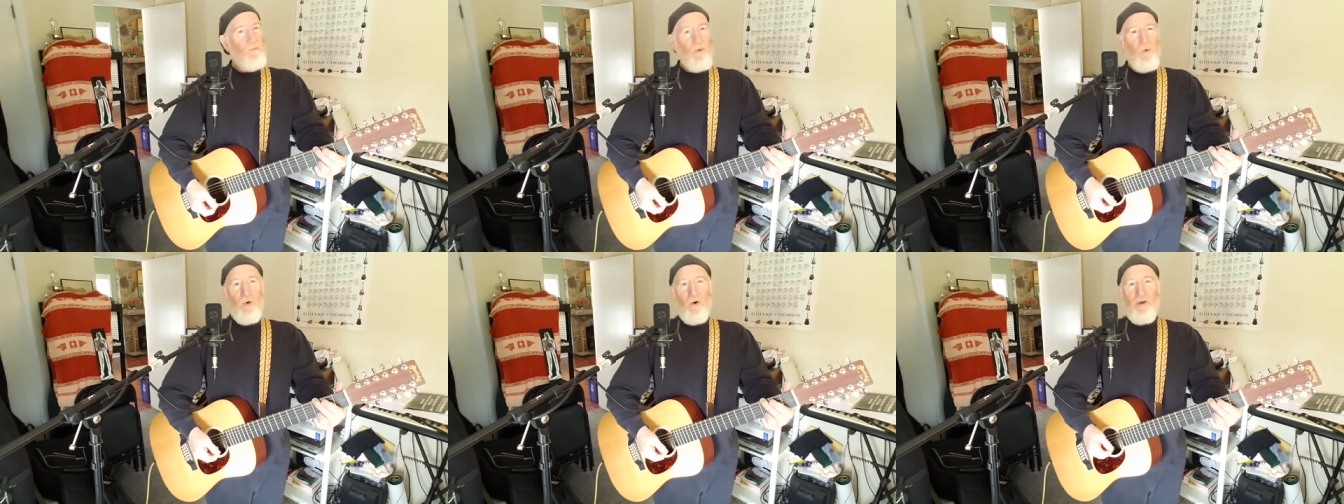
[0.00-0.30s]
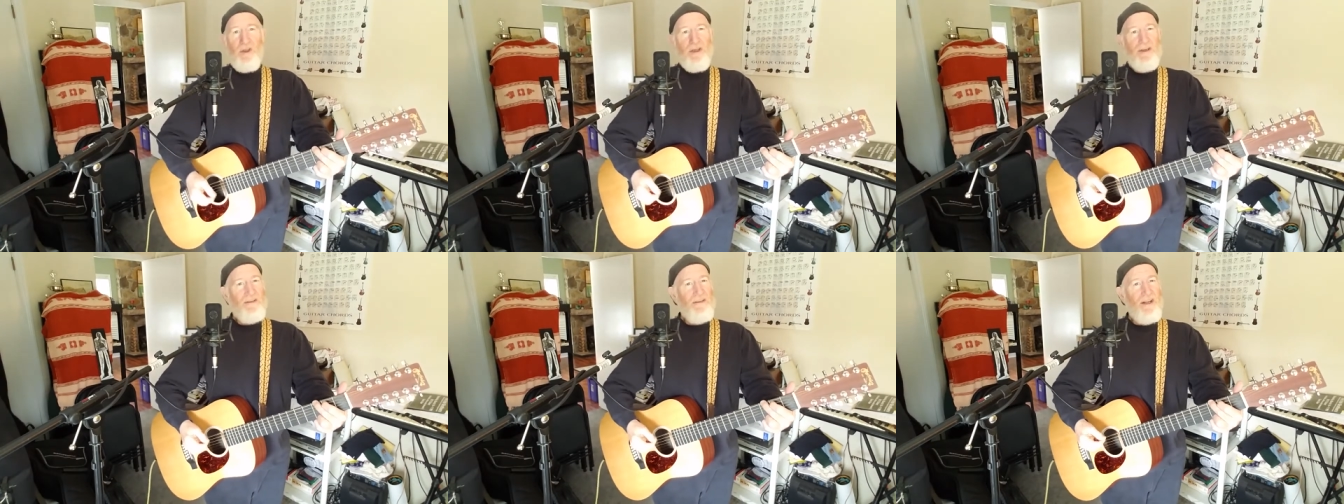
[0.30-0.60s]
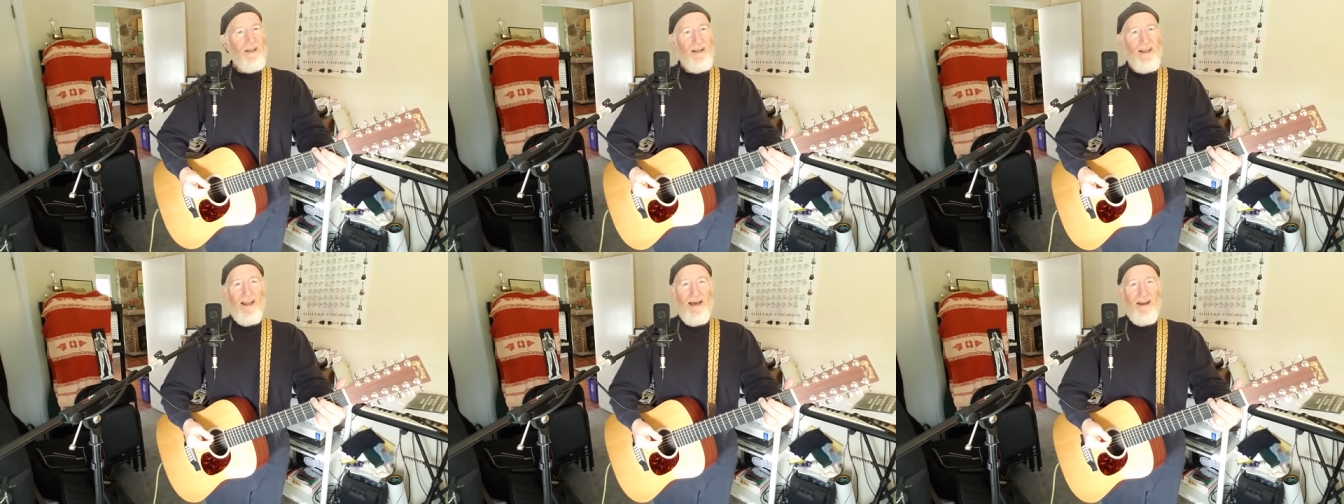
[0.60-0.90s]
Boy, there's
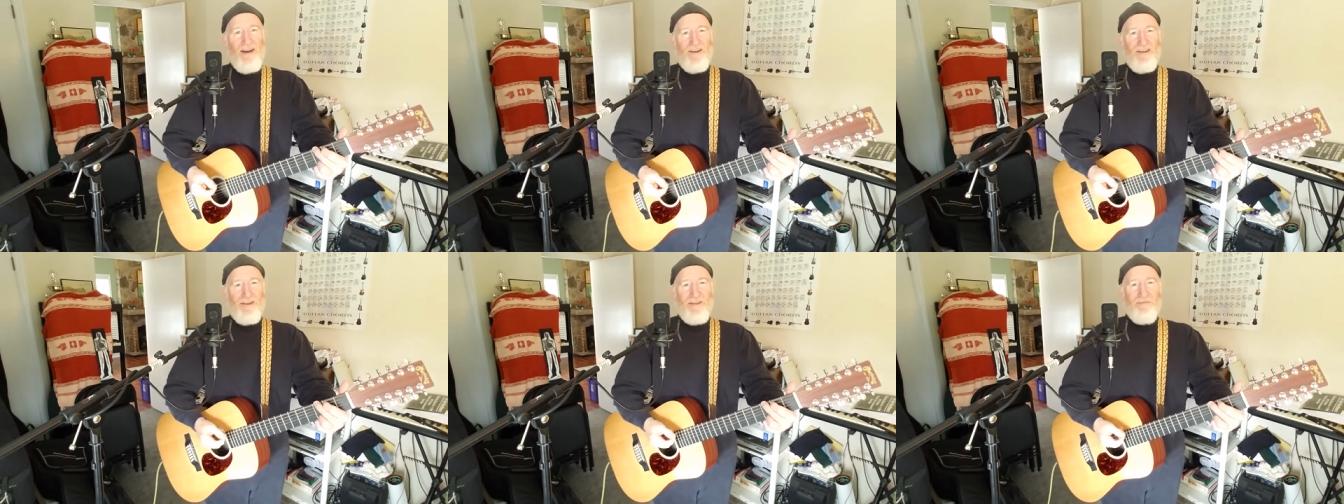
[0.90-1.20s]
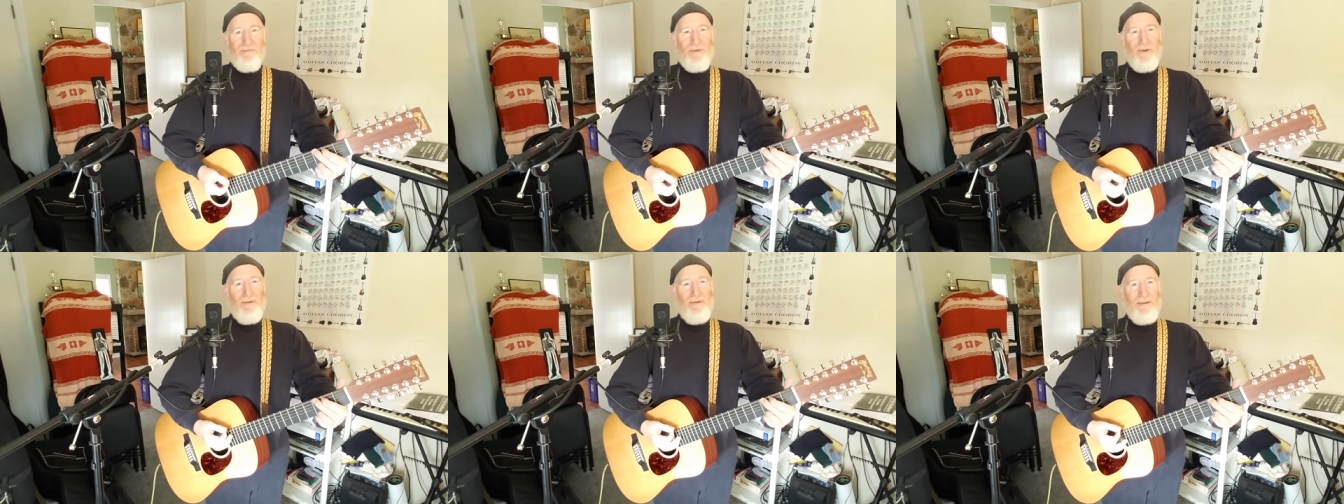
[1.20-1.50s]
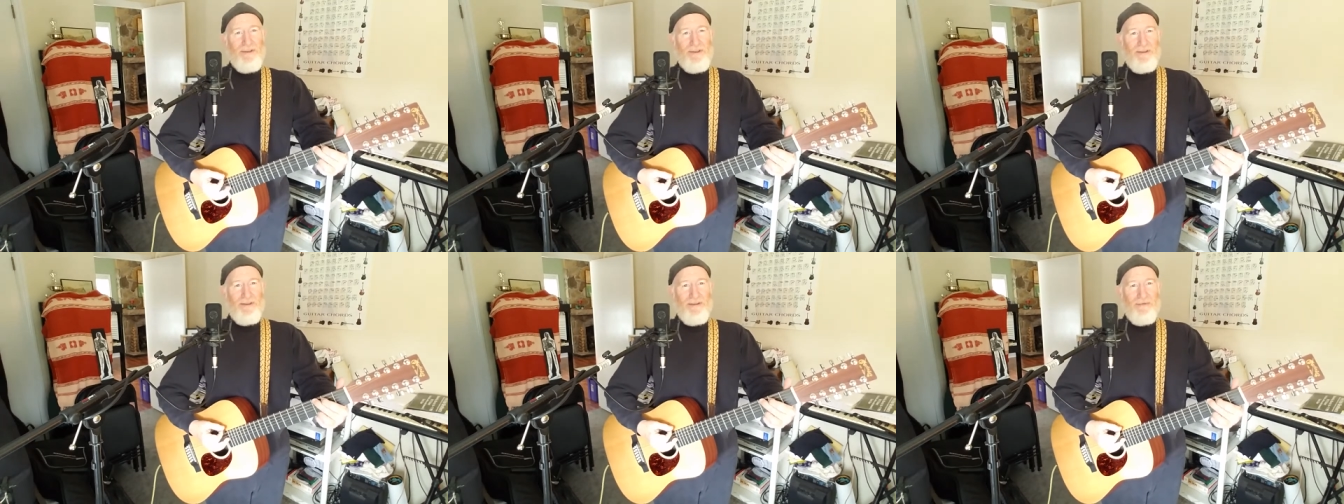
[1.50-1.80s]
a lot of good
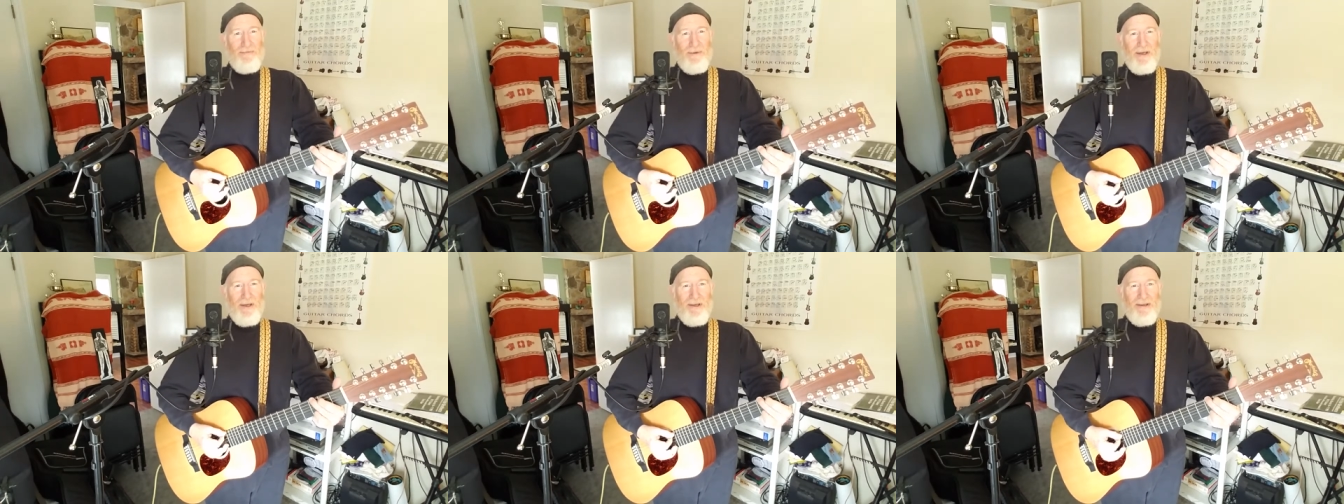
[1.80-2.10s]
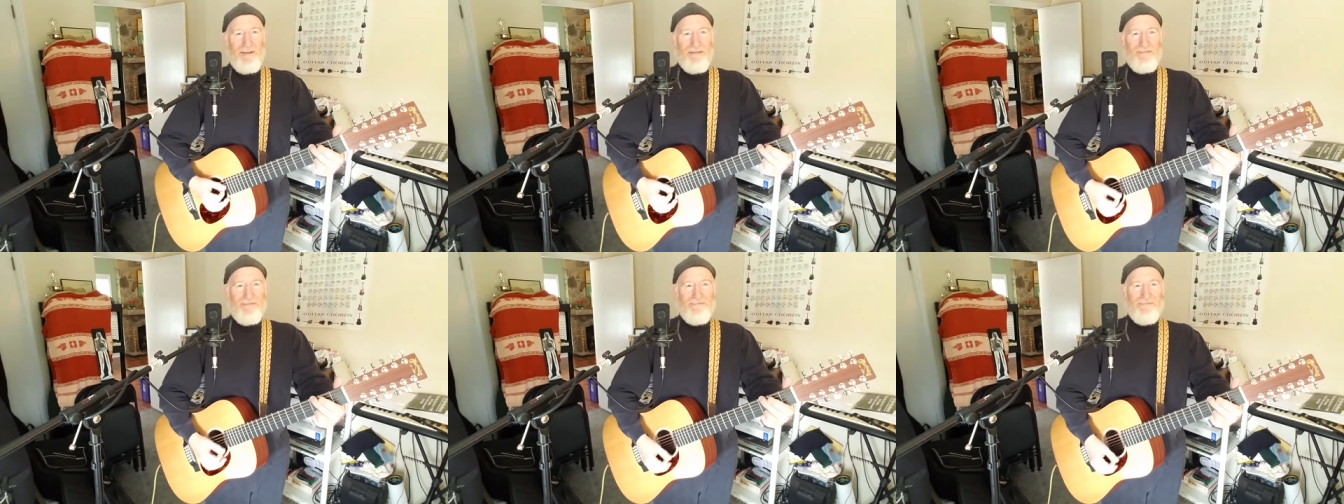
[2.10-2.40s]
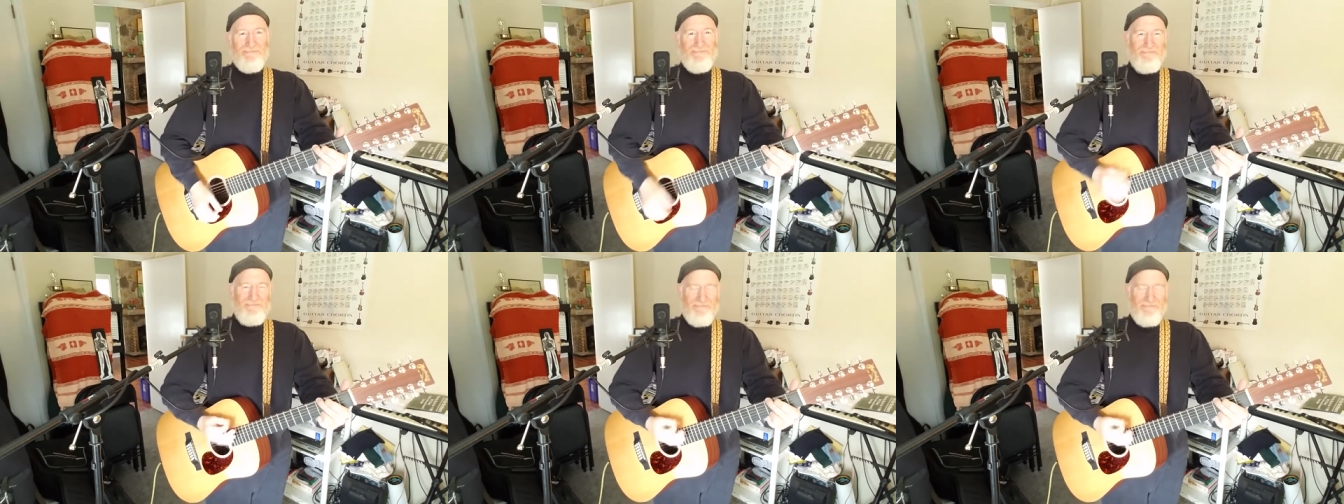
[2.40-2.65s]
music in Jamaica.